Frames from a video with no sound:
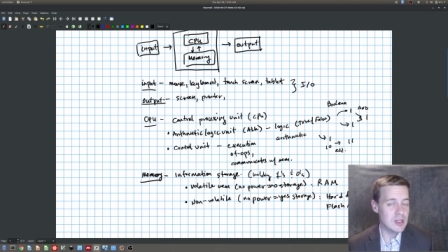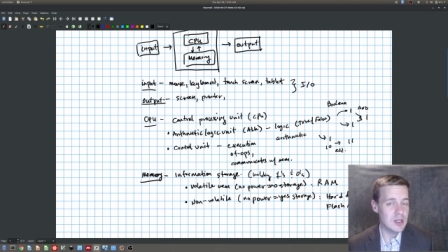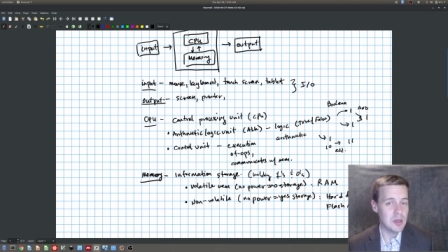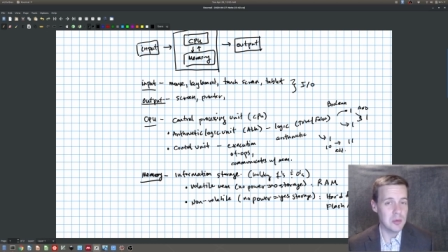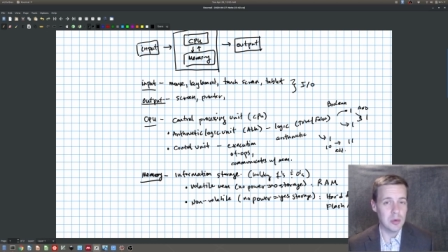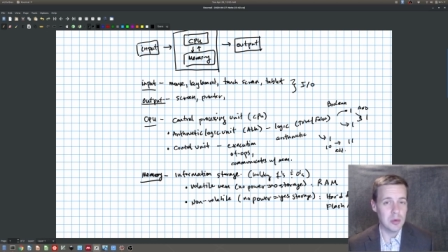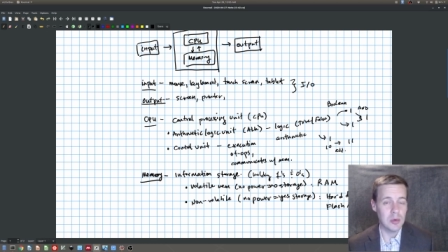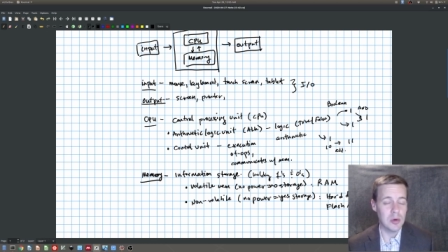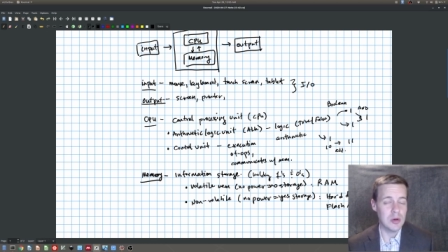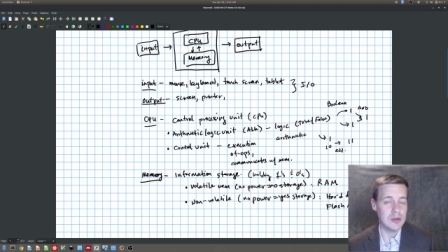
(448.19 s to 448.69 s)

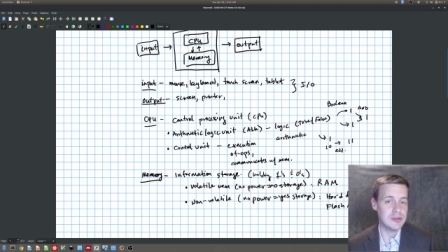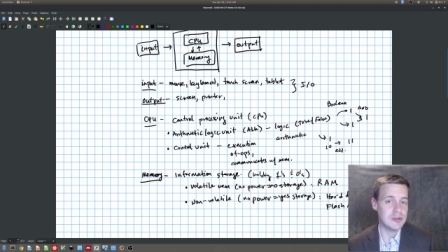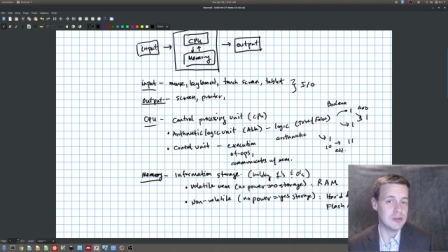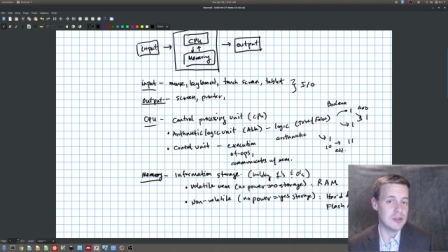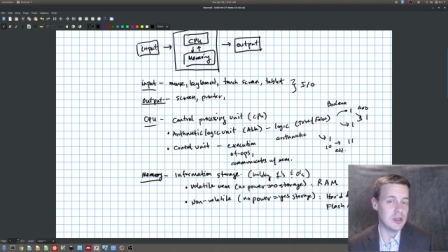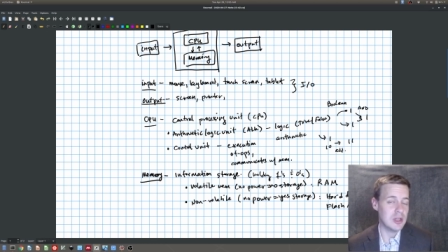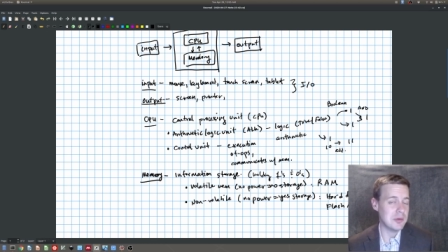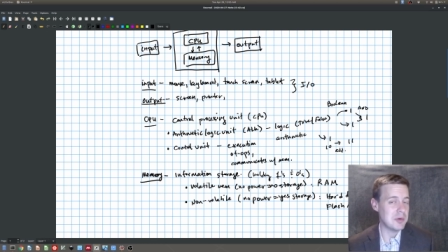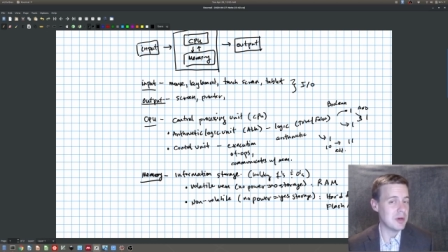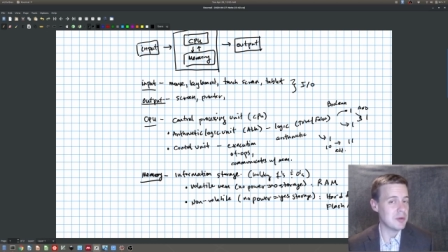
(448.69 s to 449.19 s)
We're also talking
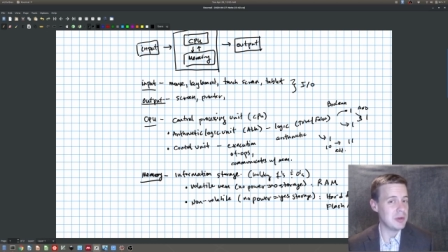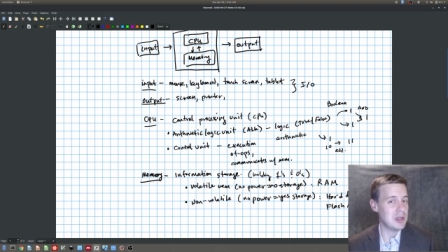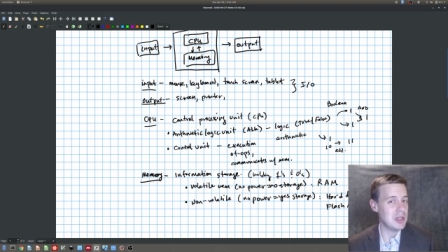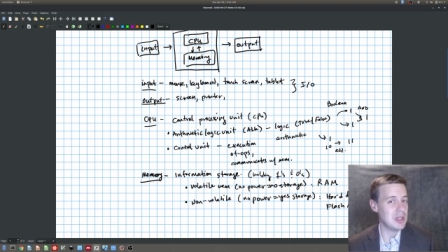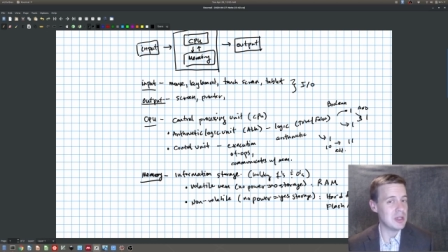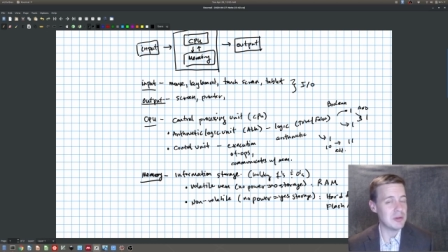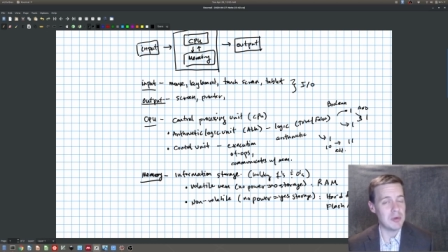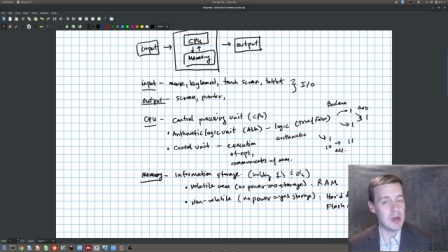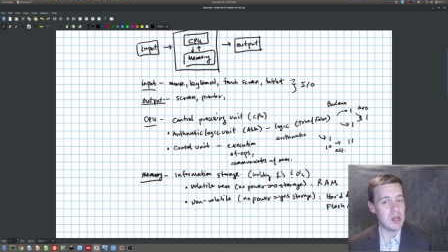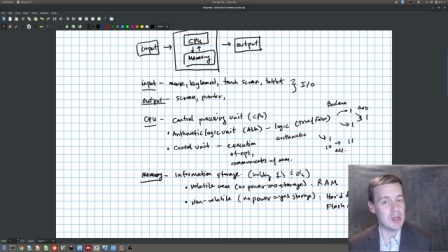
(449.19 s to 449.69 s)
about reading and
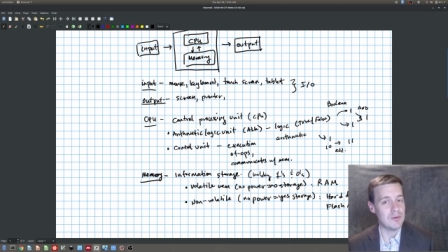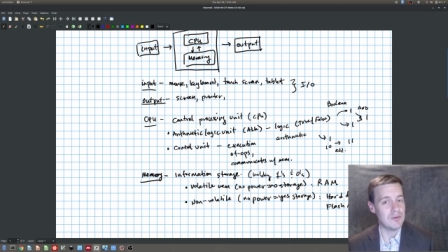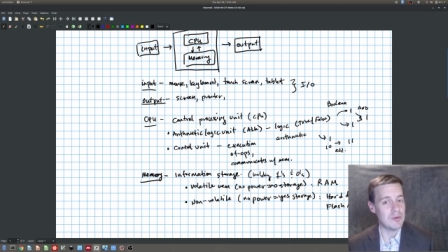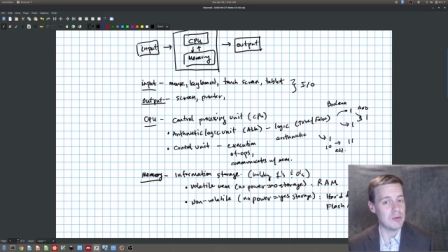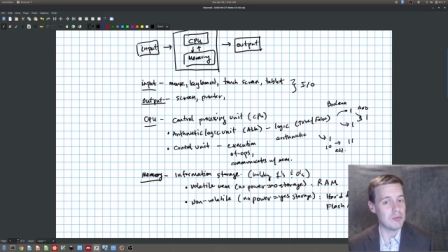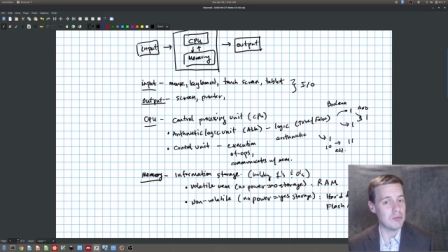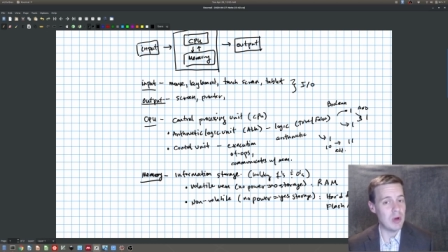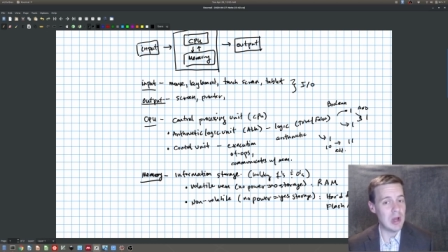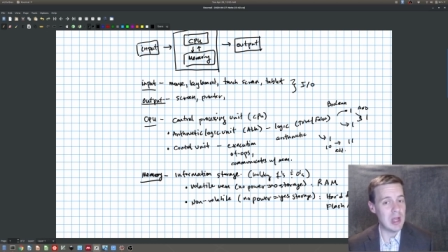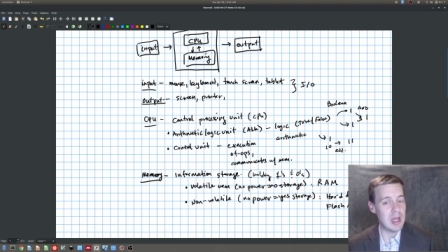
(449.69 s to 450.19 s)
writing from
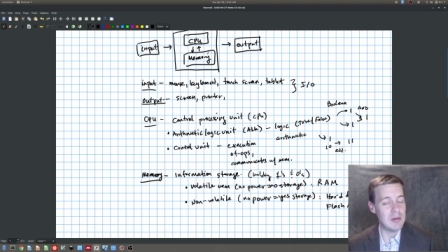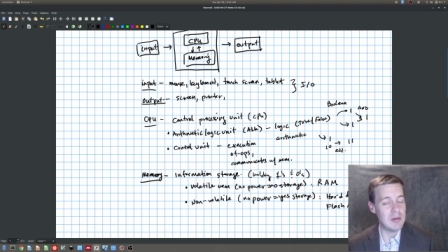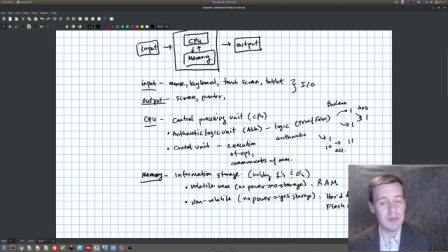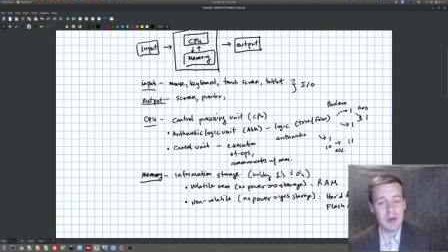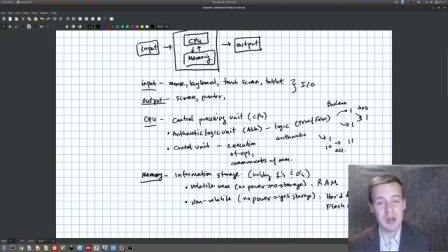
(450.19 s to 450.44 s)
RAM,